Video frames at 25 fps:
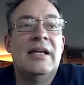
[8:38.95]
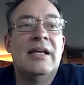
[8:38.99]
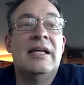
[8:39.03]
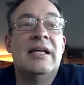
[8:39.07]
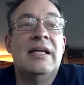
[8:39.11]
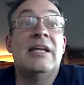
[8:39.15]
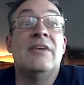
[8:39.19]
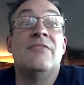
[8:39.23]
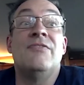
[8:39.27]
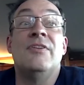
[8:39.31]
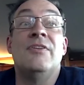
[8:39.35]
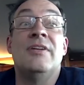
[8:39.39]

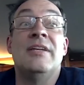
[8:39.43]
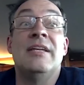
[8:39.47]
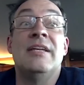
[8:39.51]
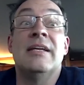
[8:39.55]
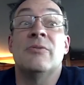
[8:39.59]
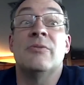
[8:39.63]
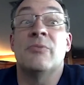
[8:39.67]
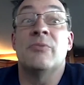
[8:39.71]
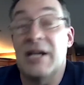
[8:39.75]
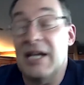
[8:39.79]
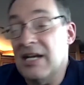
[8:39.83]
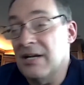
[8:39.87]
If you
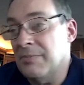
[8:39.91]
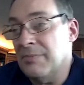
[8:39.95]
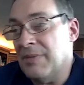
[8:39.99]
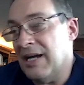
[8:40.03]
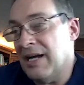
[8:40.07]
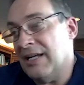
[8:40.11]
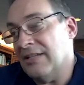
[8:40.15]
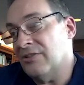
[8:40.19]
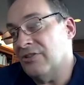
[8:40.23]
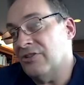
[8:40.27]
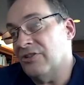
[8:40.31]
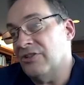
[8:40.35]
get
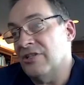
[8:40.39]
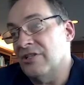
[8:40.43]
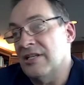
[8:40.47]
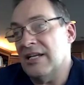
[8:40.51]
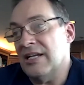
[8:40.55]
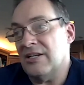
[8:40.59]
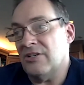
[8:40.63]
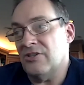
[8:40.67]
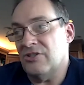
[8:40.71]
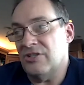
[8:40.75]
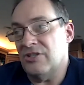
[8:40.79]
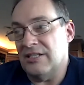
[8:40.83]
randomized to
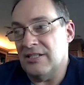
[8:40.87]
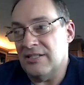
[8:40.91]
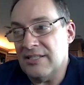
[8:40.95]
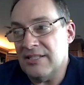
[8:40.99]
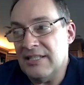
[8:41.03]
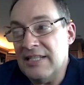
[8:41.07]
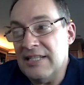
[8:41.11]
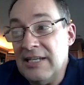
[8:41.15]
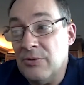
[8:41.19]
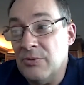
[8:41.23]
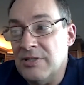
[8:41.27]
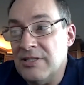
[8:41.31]
next gen
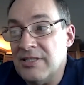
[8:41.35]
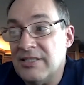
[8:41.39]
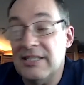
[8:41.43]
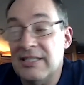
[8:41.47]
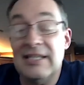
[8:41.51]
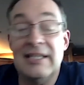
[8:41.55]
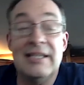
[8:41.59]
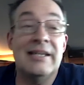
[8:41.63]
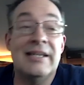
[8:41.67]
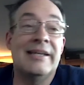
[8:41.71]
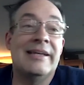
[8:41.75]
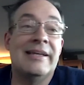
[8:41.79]

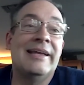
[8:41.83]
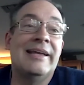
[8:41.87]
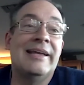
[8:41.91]
sequencing,